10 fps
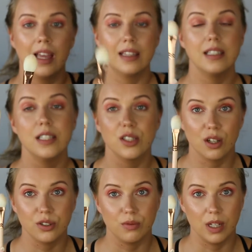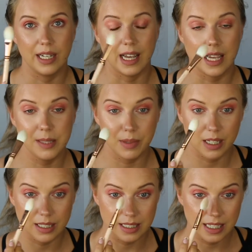This is also really nice
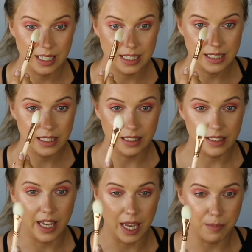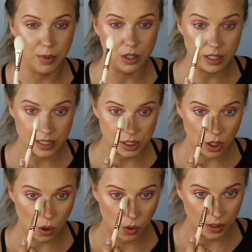because it is tapered,
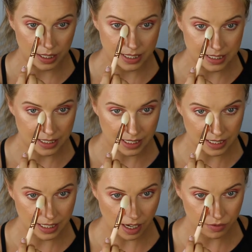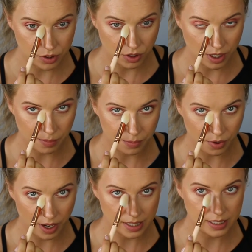so it is thin enough so you can
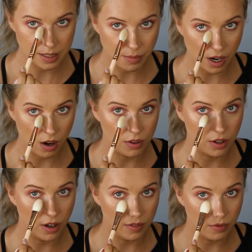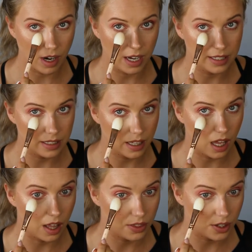press the powder right
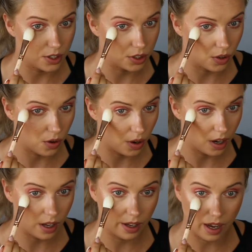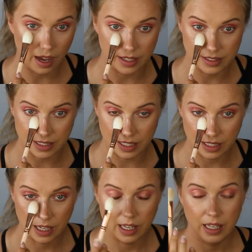under your eyes. Like,
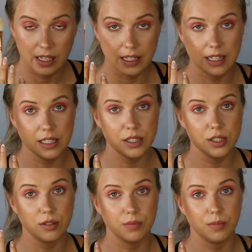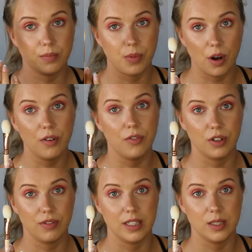it is
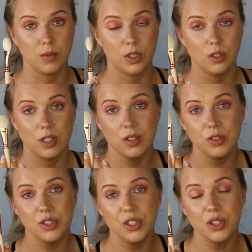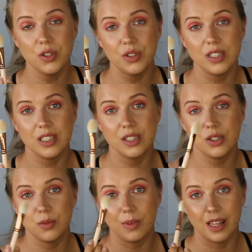perfect for this one. You can also use this
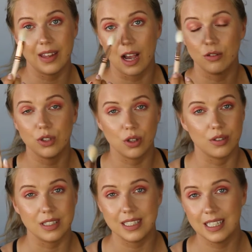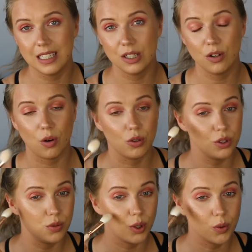to blend out a concealer or
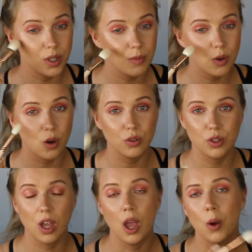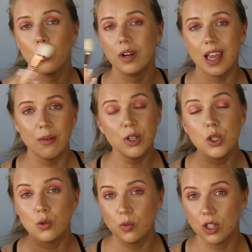do a cream contour, whatever
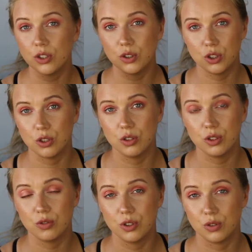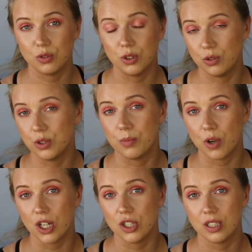you want to choose to use
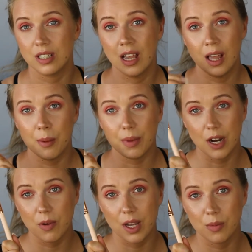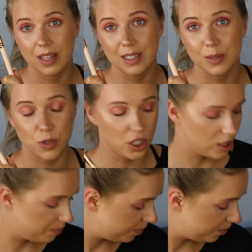brushes. But I recommend this brush.